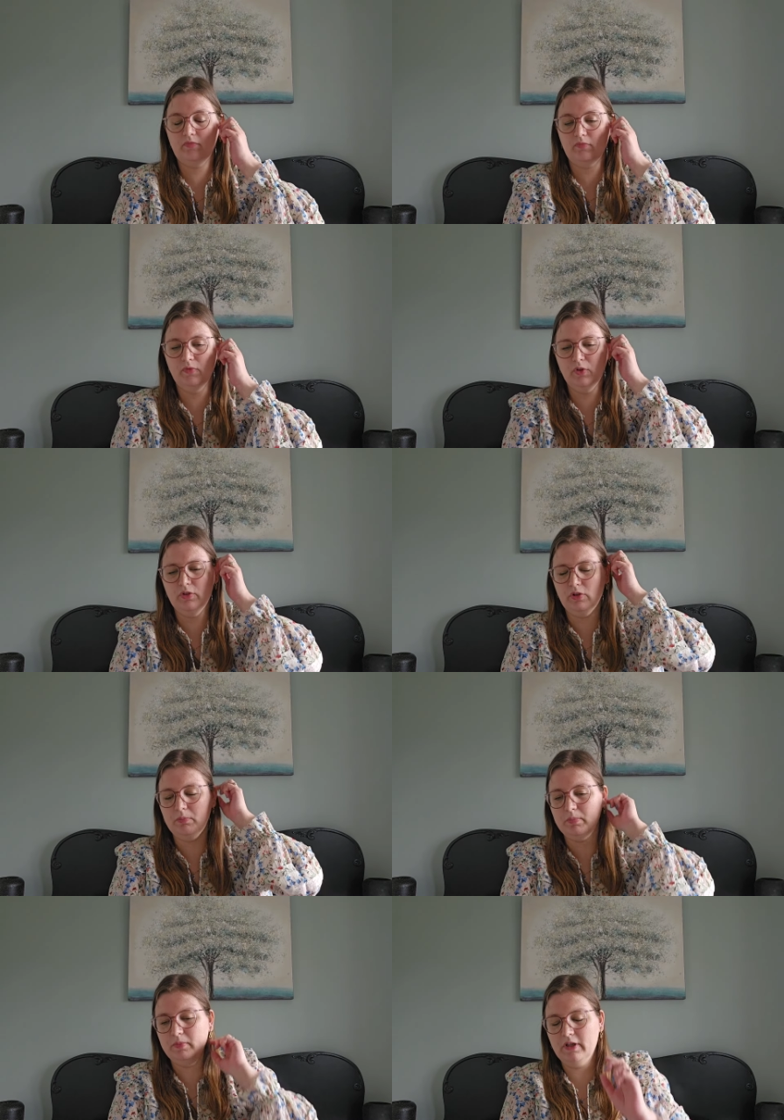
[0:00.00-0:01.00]
do the
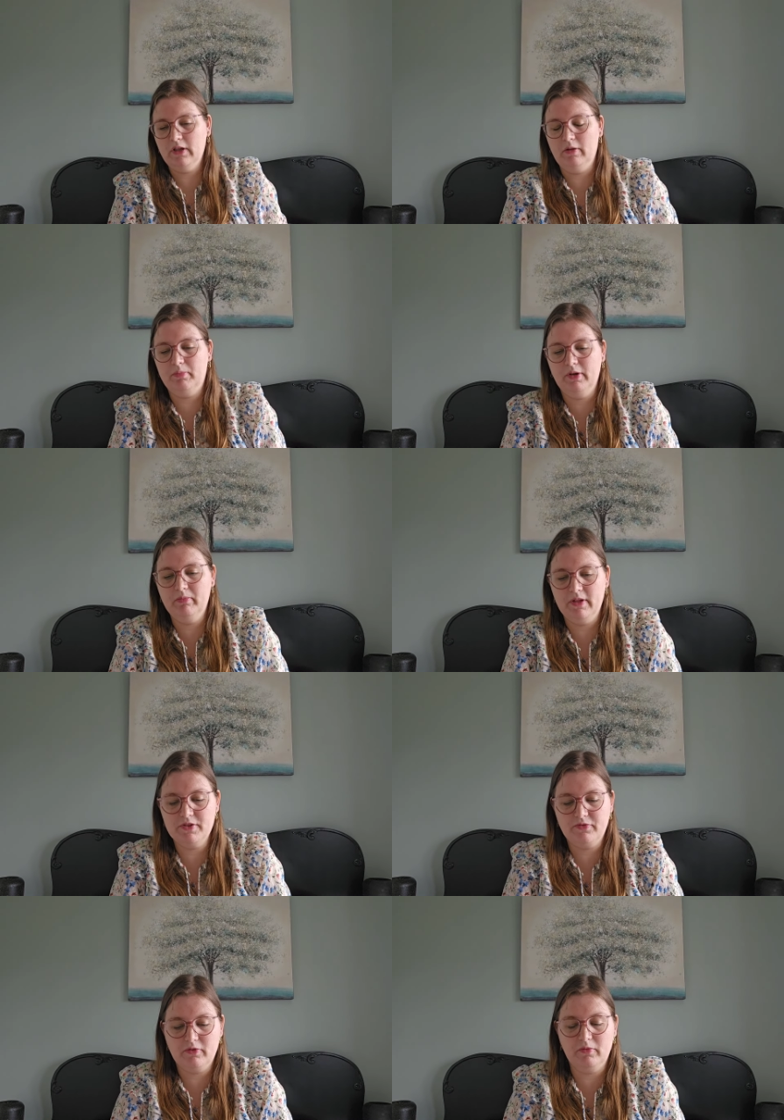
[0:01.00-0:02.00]
appointments
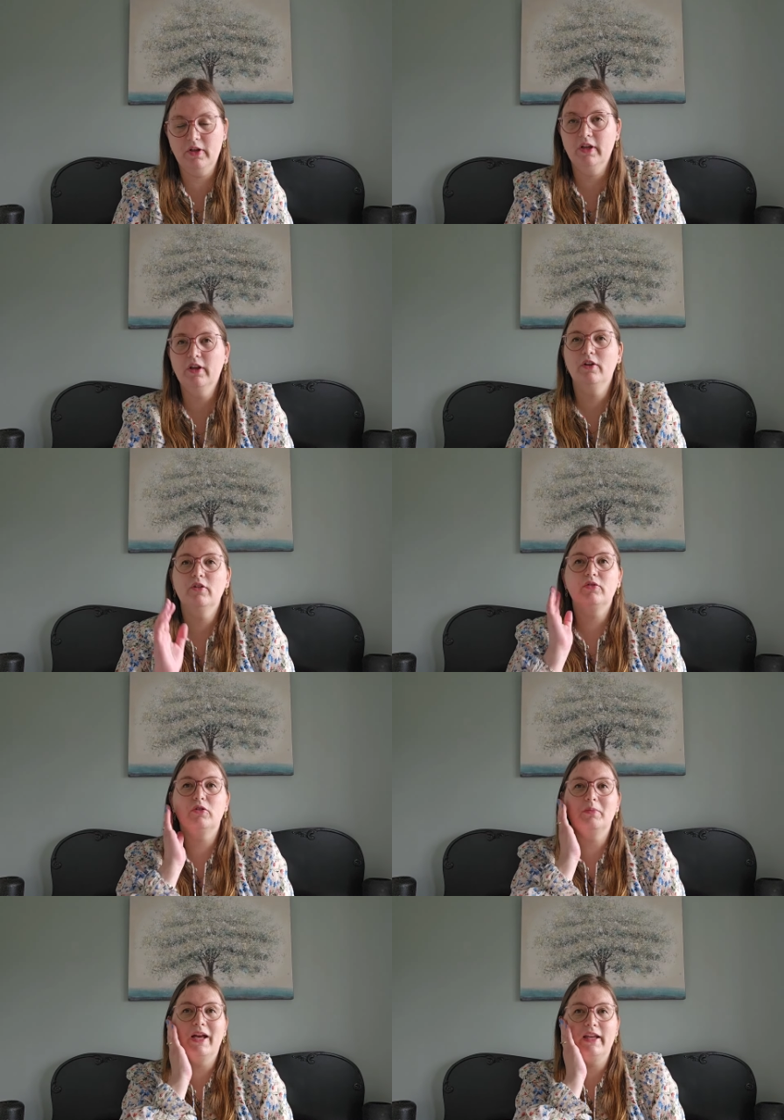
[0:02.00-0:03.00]
for
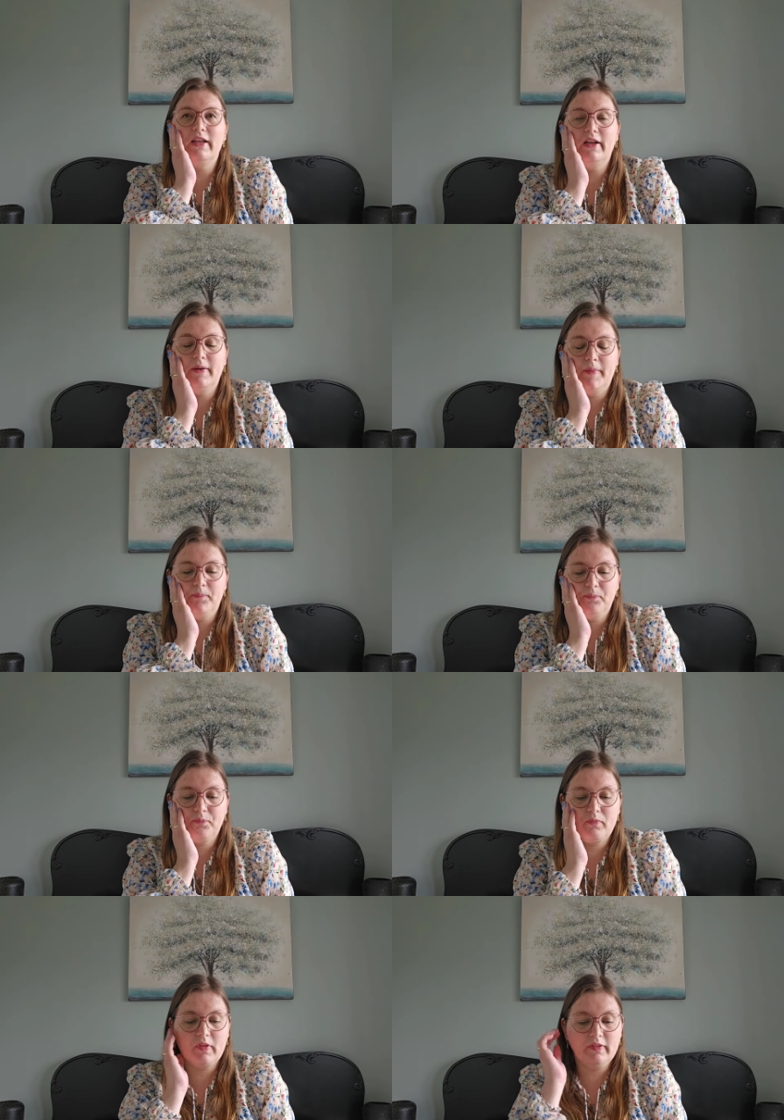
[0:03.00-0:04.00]
my
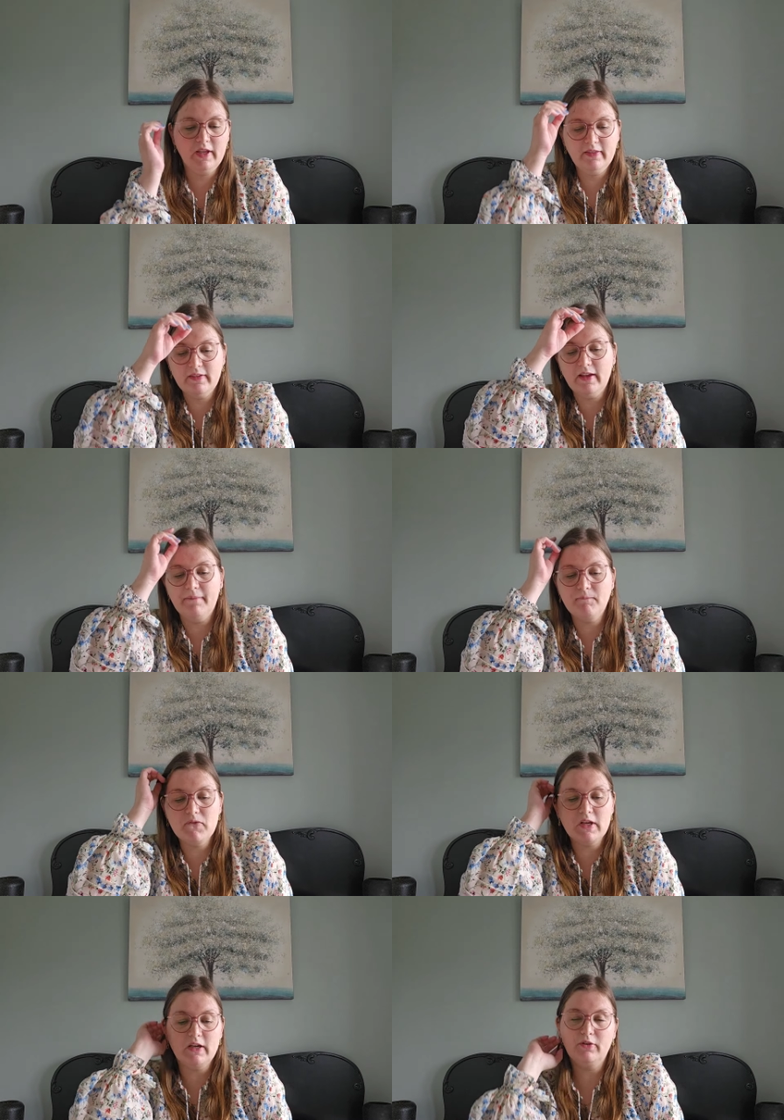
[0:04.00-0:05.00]
teeth
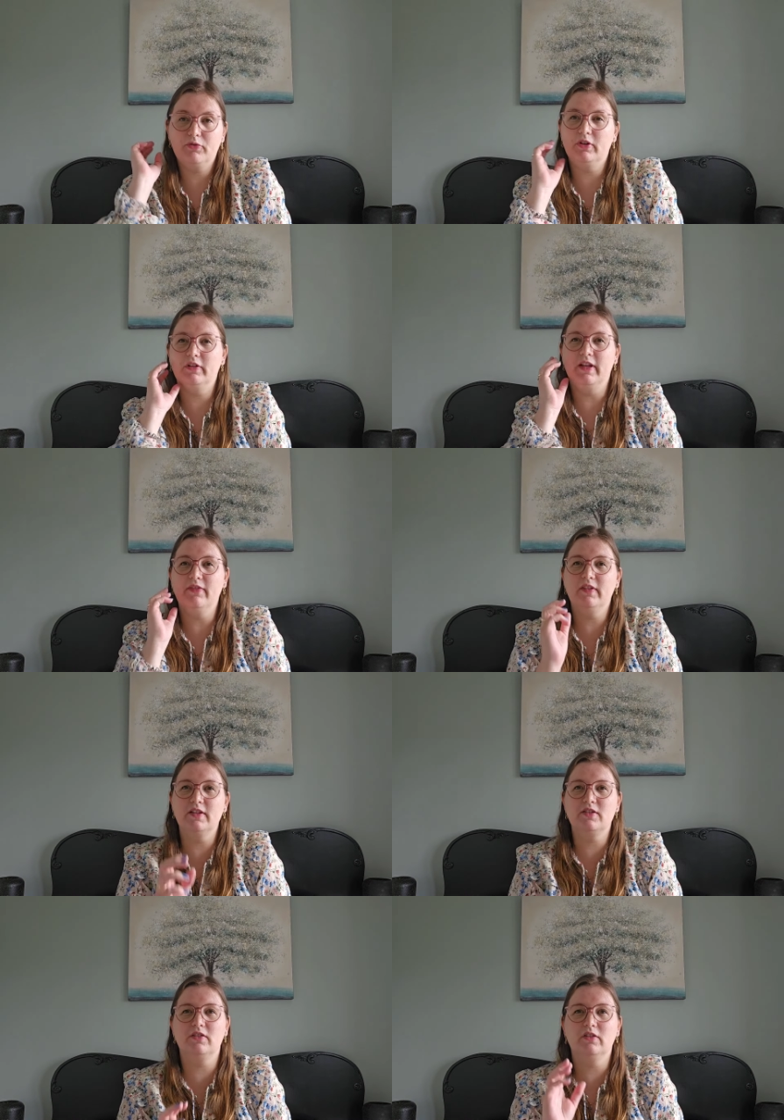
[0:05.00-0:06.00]
and for the
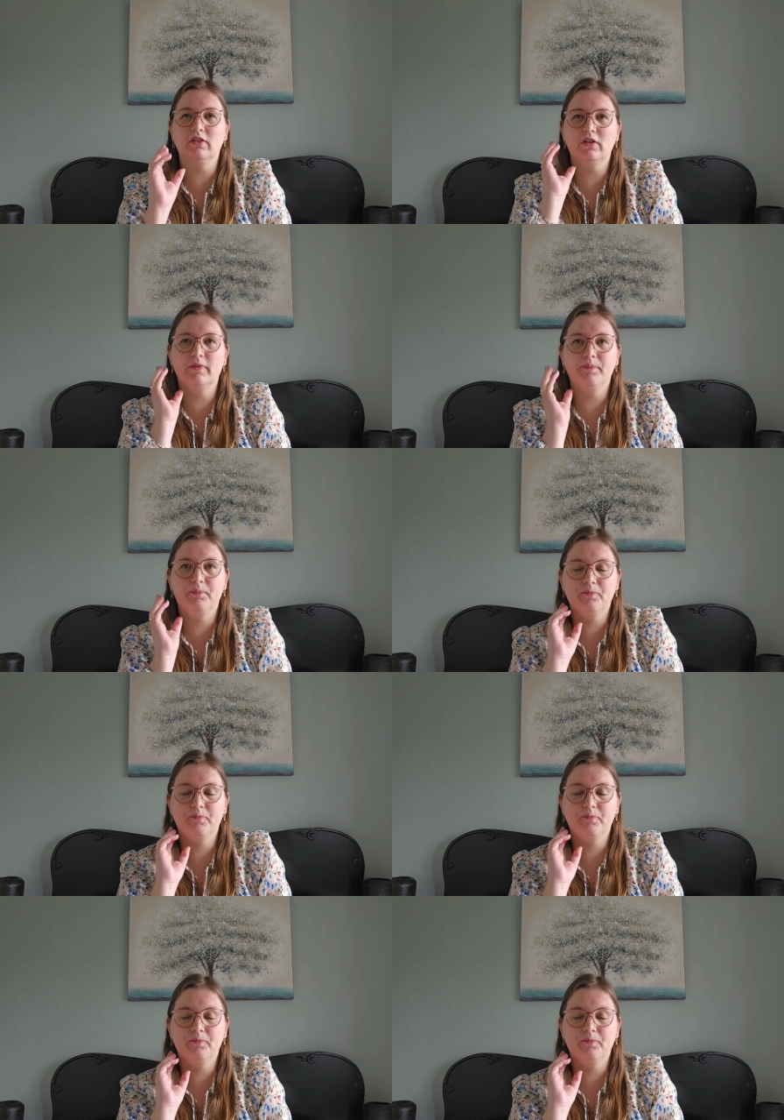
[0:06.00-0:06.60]
dentist, the